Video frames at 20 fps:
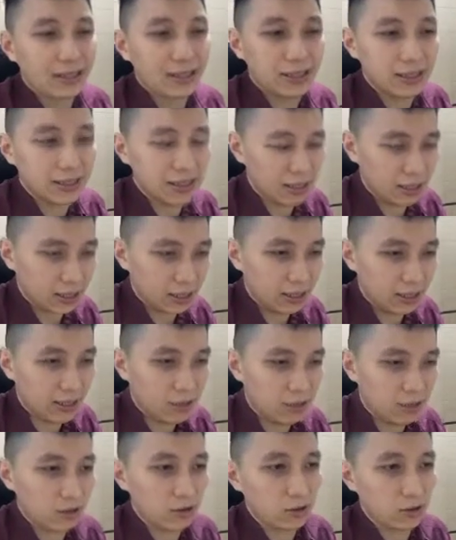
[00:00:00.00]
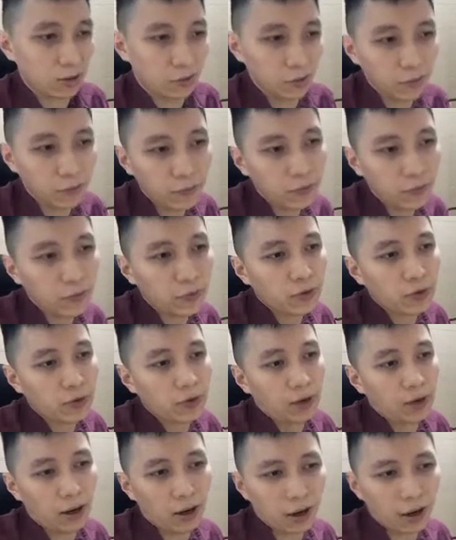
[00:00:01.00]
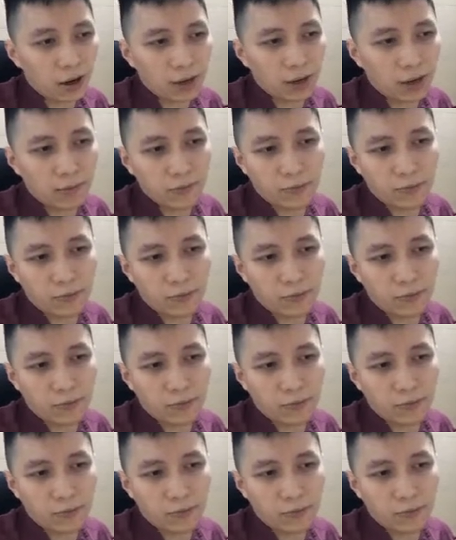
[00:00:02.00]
inside. So I